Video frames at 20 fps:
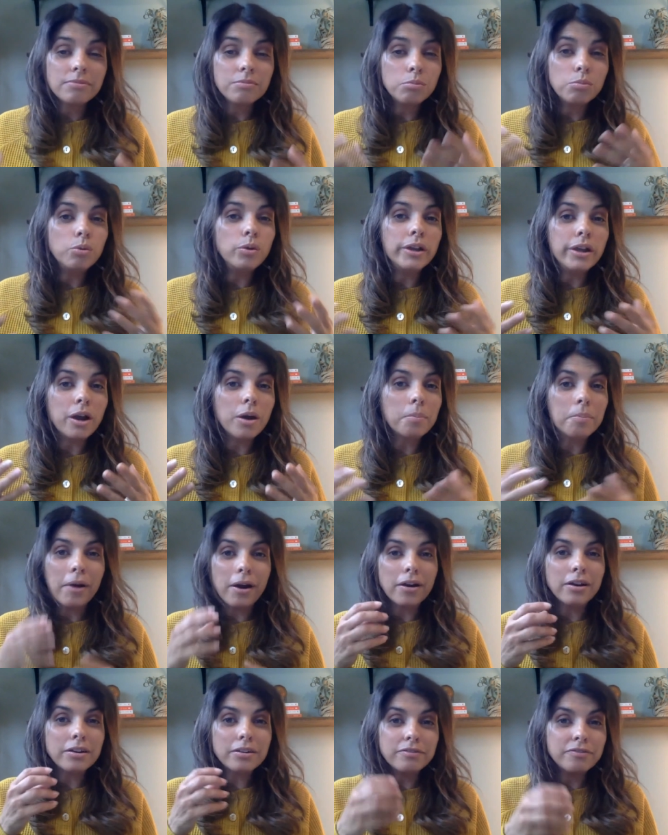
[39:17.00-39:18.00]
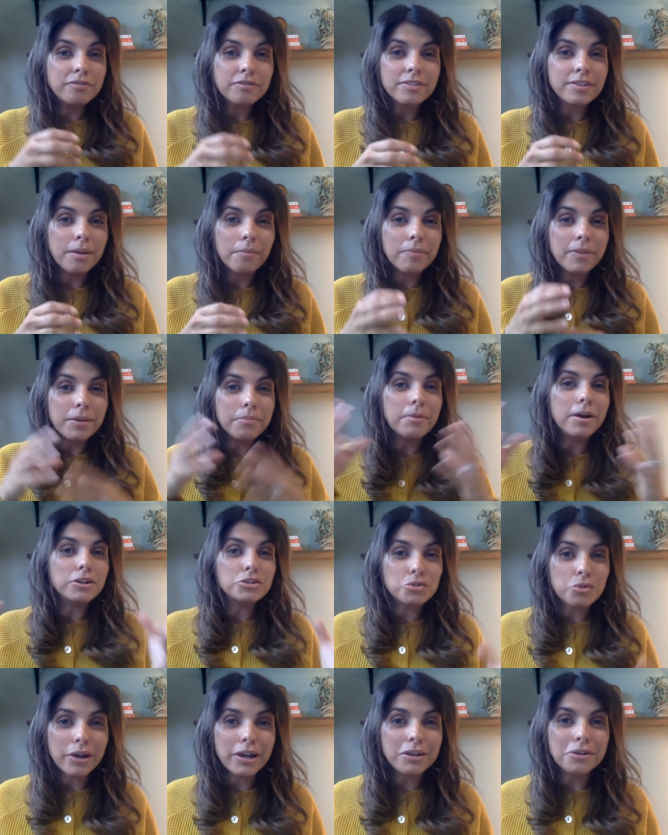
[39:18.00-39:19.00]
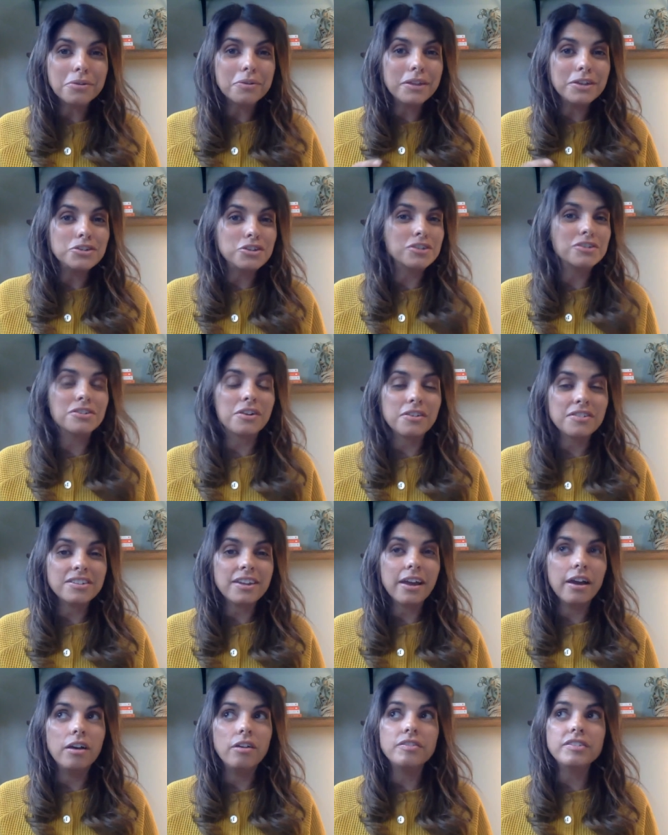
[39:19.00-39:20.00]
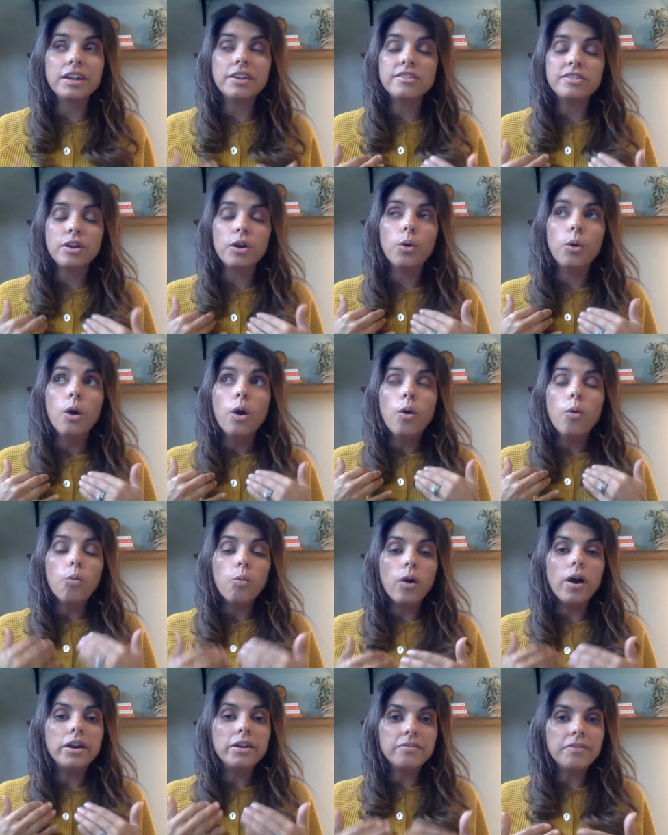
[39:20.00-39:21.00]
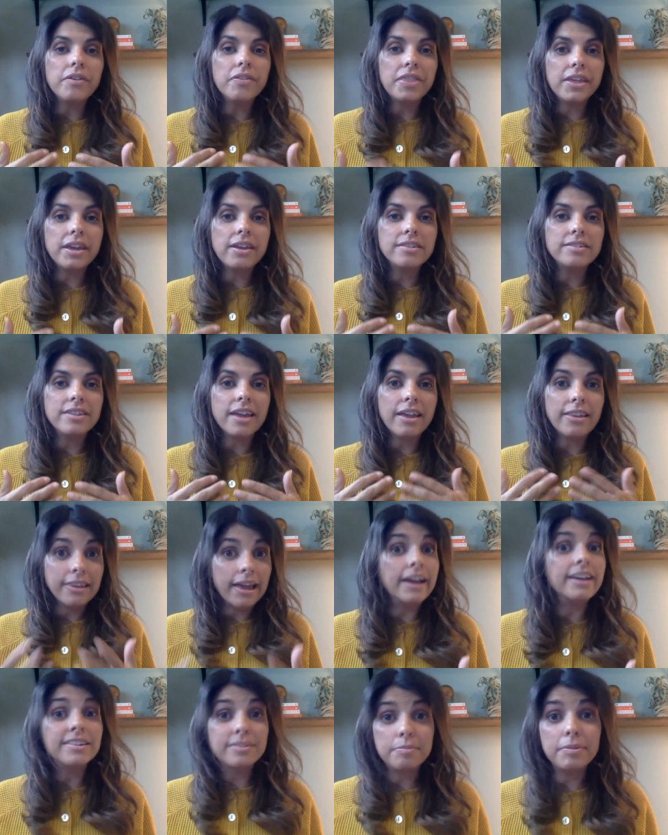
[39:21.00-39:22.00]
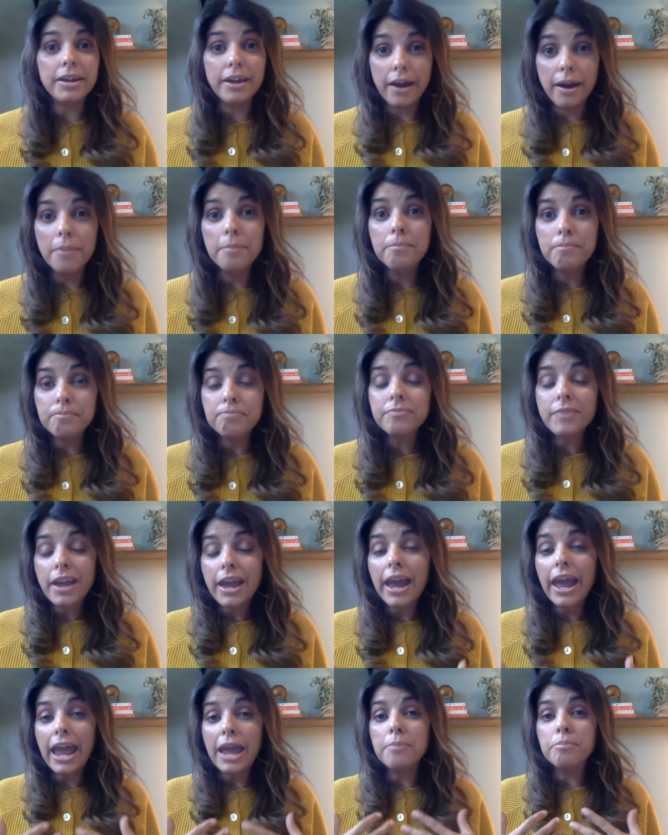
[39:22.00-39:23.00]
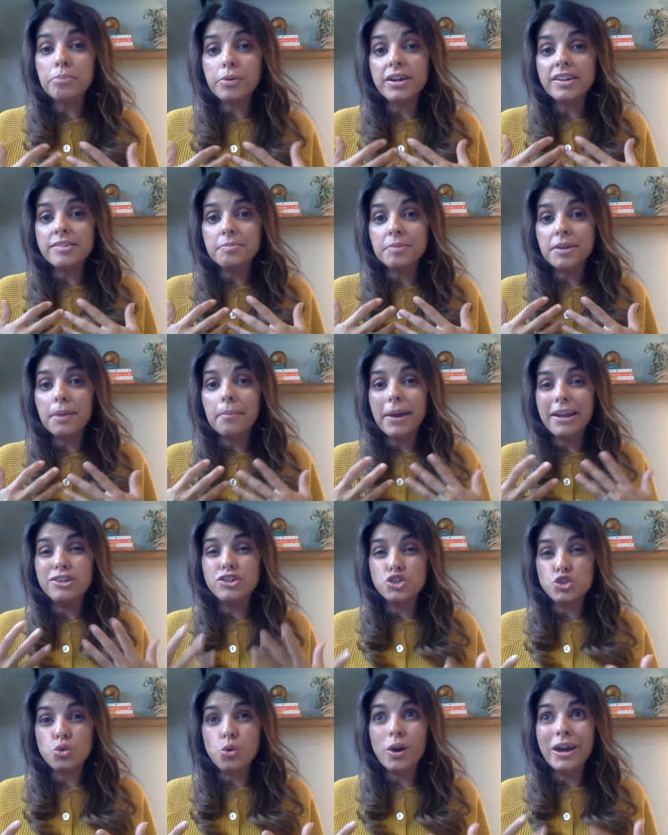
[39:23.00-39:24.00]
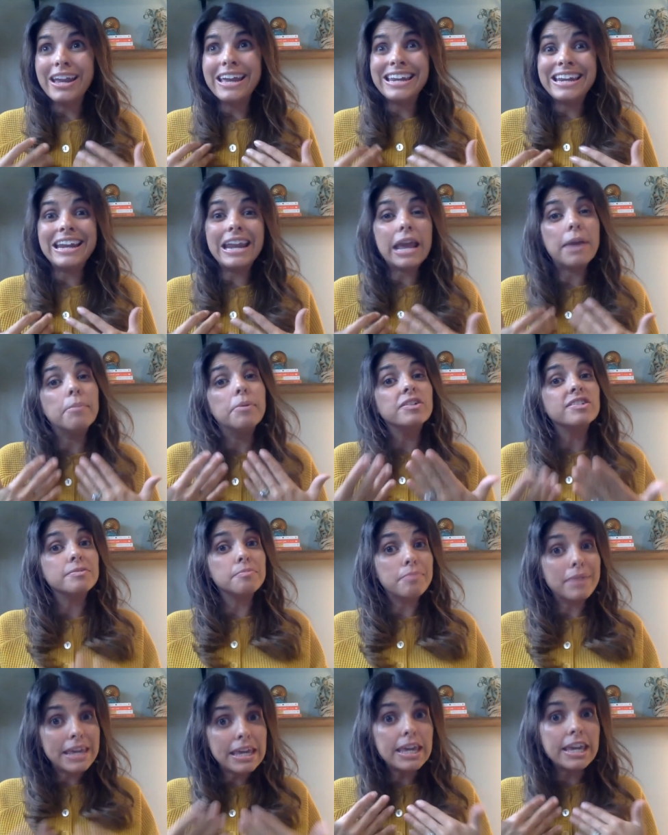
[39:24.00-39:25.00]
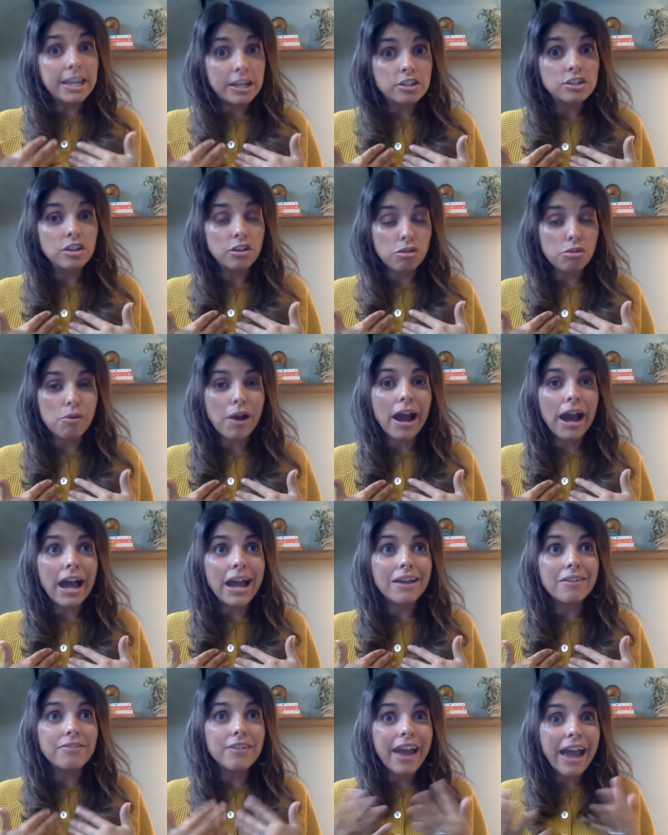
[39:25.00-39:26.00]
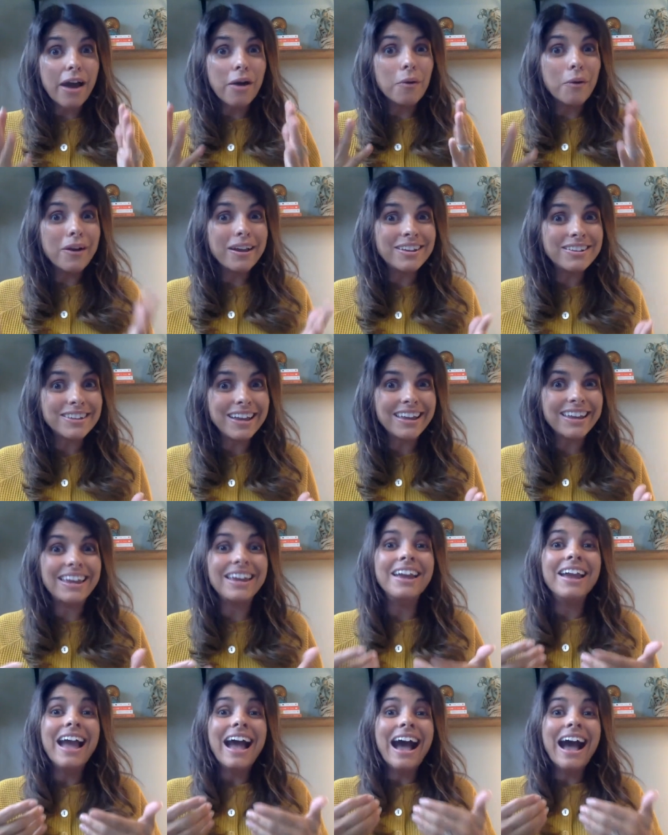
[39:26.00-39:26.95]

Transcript: We are part of something much greater than just ourselves. And so, one of the things that lights me up and brings me immense joy and enables me to thrive. How exciting!